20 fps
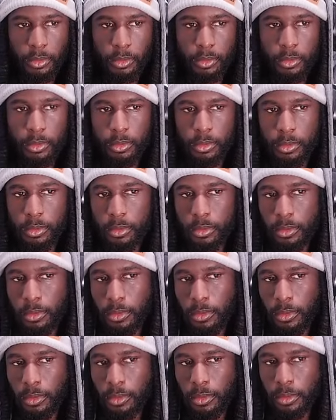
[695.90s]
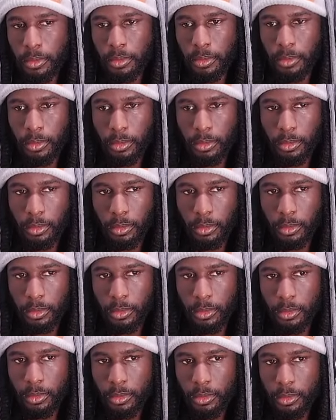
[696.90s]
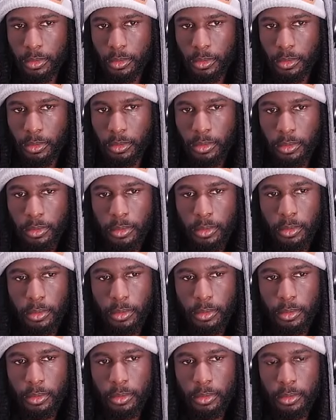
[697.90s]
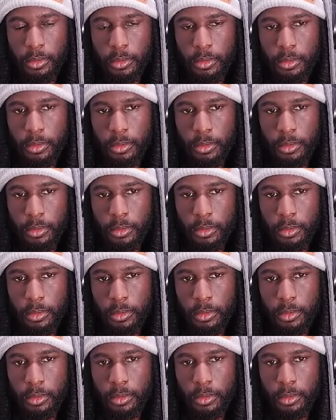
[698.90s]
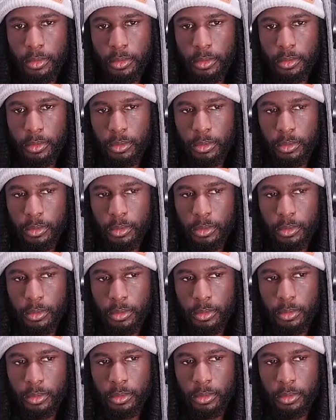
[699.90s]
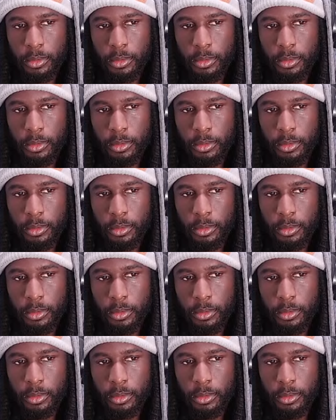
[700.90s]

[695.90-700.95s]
(not speaking)